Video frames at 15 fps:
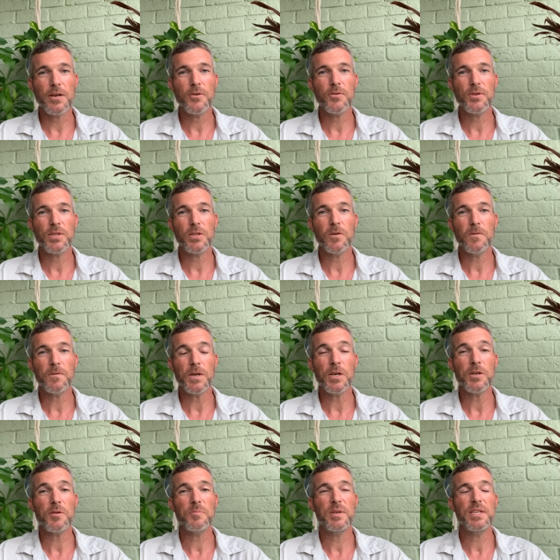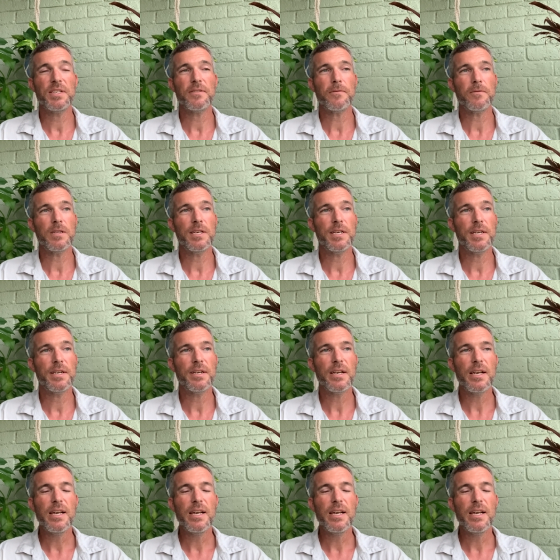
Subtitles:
yourself on a piece of land,